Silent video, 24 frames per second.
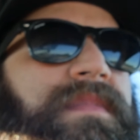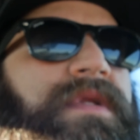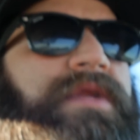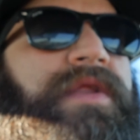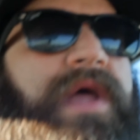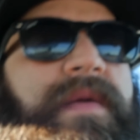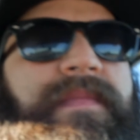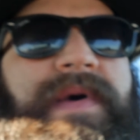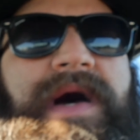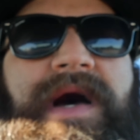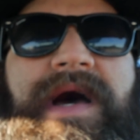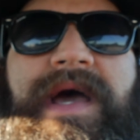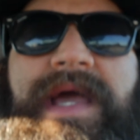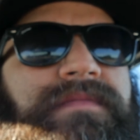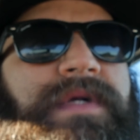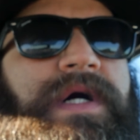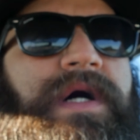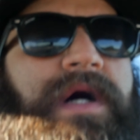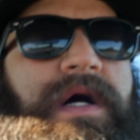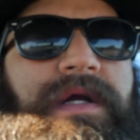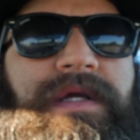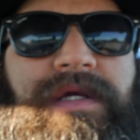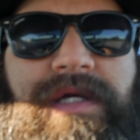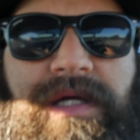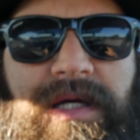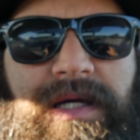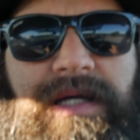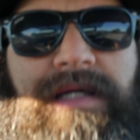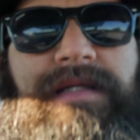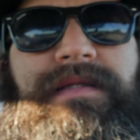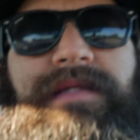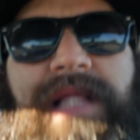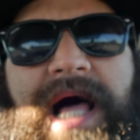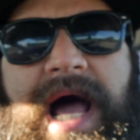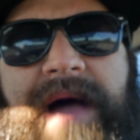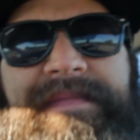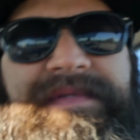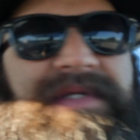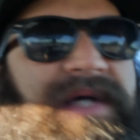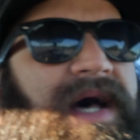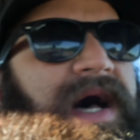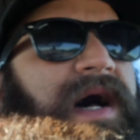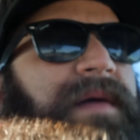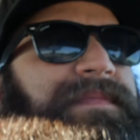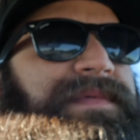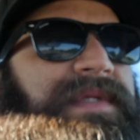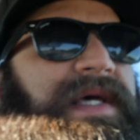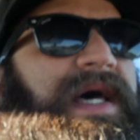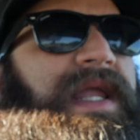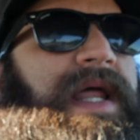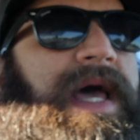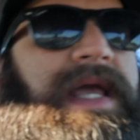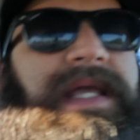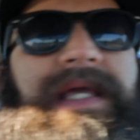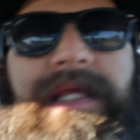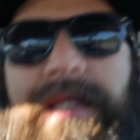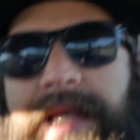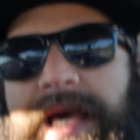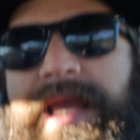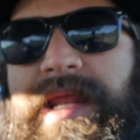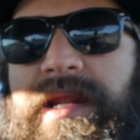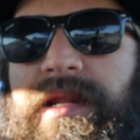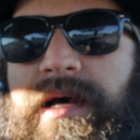and I buy a good laptop that I can edit